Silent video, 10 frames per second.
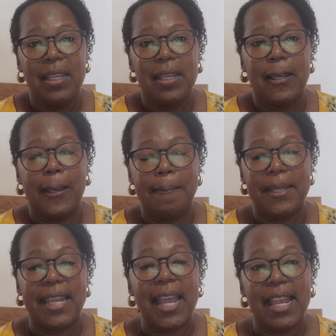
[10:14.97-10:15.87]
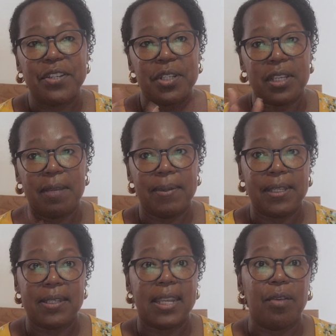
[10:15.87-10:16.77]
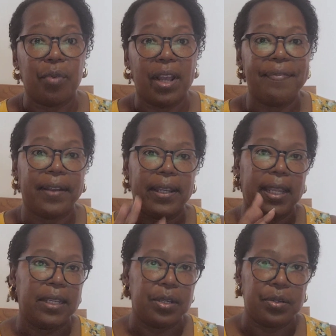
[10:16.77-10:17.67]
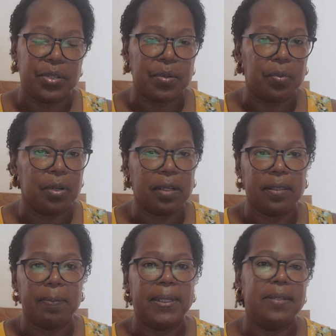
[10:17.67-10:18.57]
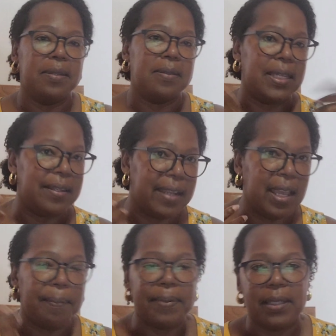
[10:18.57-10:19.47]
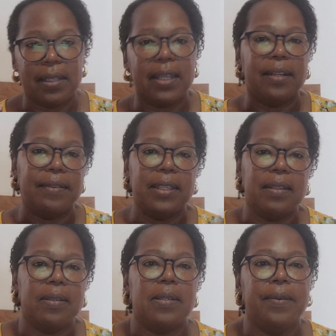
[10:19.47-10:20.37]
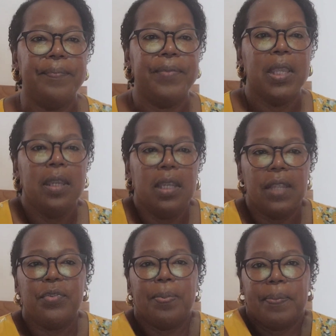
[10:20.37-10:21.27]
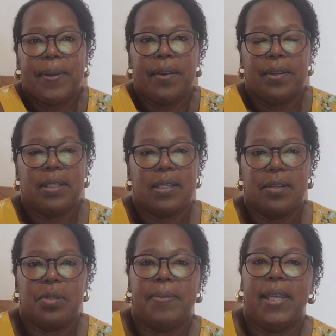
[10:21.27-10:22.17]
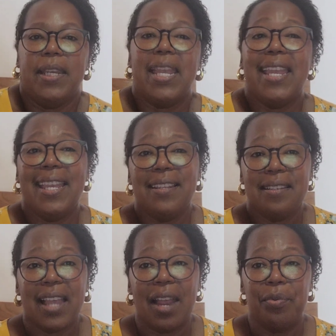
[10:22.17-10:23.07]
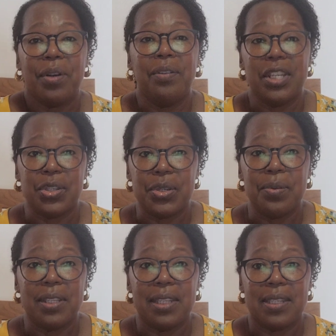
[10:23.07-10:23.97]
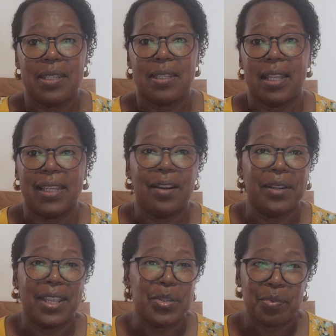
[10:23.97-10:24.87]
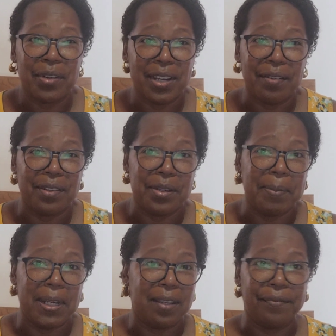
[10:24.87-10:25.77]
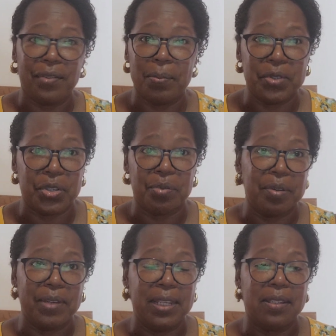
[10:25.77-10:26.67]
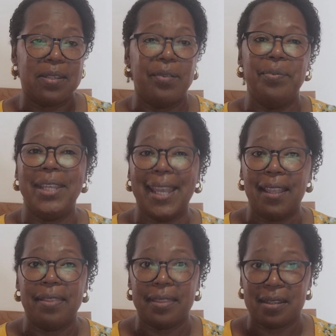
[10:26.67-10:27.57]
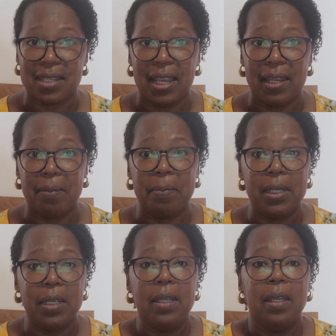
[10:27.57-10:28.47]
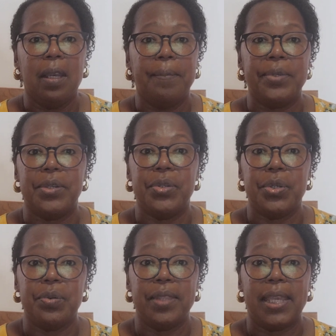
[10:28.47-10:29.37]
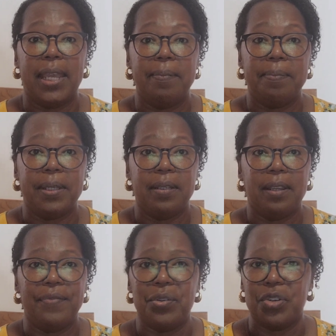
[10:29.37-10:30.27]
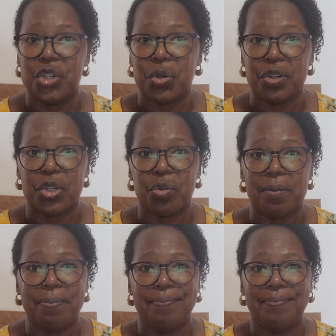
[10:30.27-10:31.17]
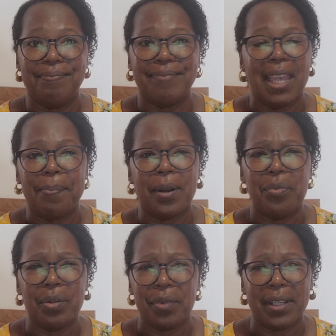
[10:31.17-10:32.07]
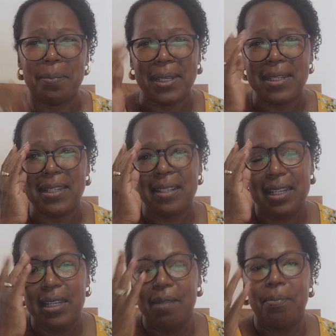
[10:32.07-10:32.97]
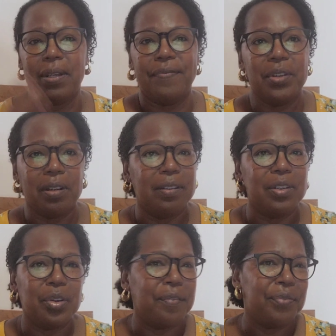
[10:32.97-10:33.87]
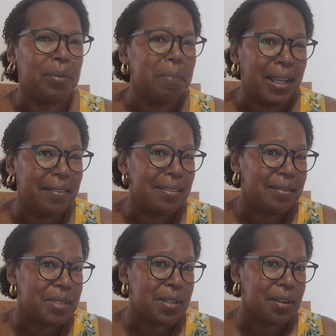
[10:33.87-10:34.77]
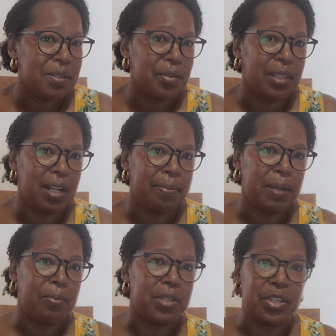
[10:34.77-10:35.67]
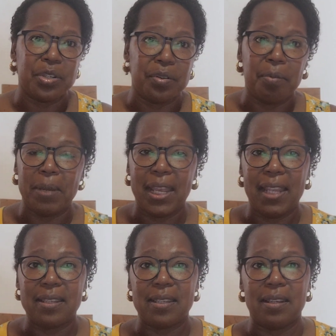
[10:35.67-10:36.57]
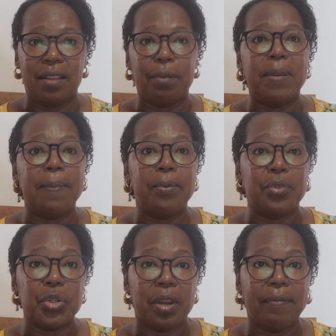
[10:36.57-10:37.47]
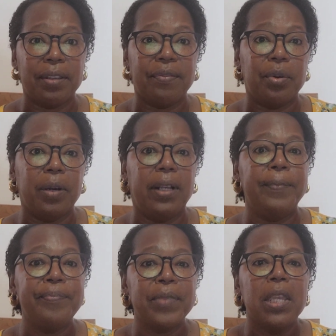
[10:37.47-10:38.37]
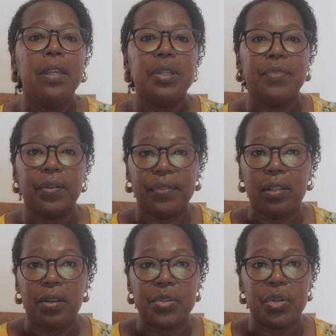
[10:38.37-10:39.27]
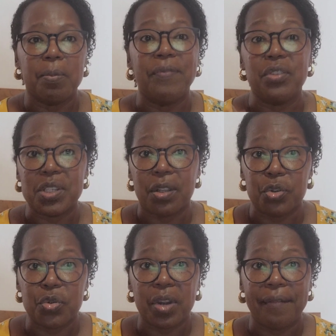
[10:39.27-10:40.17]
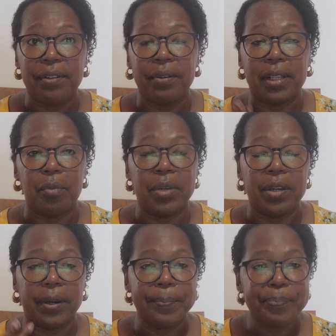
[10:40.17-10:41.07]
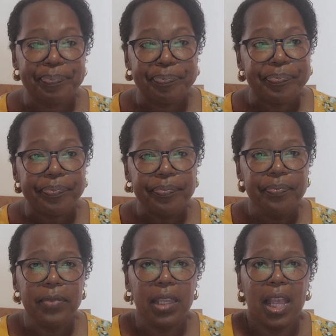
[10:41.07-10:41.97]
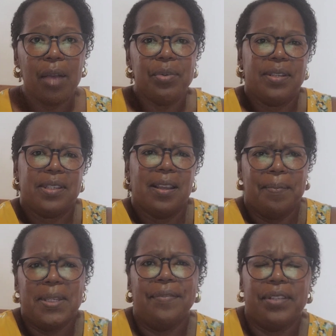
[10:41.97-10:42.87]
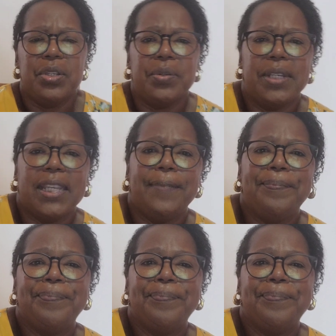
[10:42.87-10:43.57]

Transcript: And I actually, because they had Wi-Fi, I could do some work on the bus, take a nap, and that kind of thing. So if you're prepared, it's not too bad. And I would only do this, like in our case, we were here in the Dominican for almost 3 weeks. So we had the time to do that. But if you're on a short trip, I probably wouldn't recommend it. But if you're here for a month, so I know a lot of people, digital nomads and other people who are traveling for a while. So if you're for long term, if you're a slow traveler like we are, I would definitely do it again.